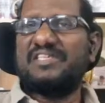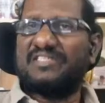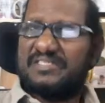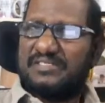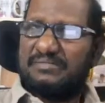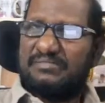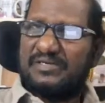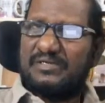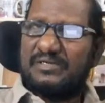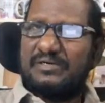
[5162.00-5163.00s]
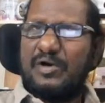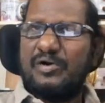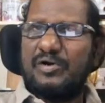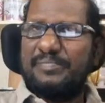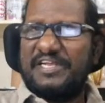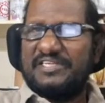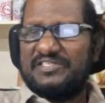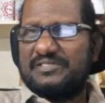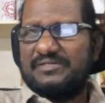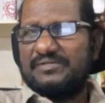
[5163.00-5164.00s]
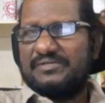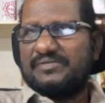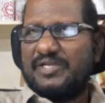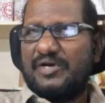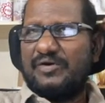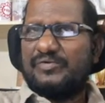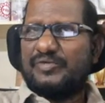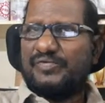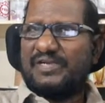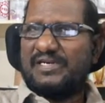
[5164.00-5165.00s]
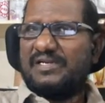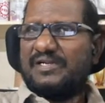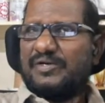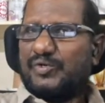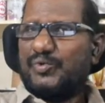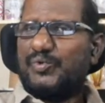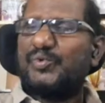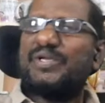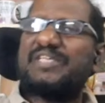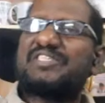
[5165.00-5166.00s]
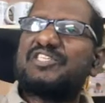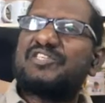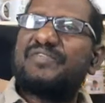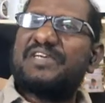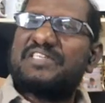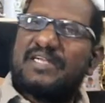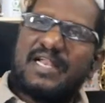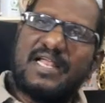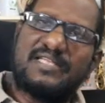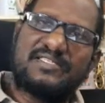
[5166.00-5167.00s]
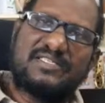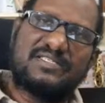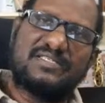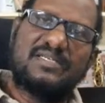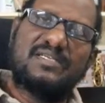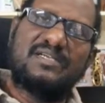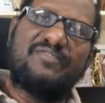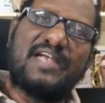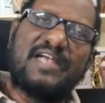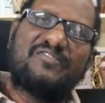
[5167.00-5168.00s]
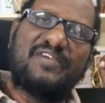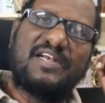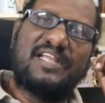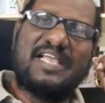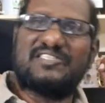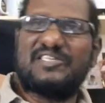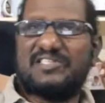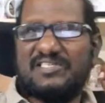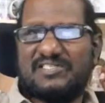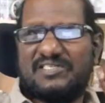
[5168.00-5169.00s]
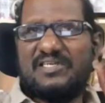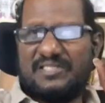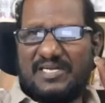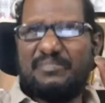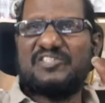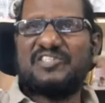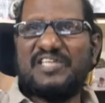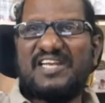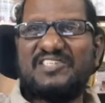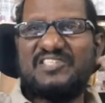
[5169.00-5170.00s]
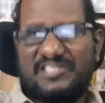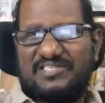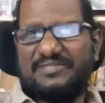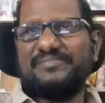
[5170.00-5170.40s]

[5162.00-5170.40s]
this dog menace. Now you will do a situation analysis, a fact finding exercise. That means a research.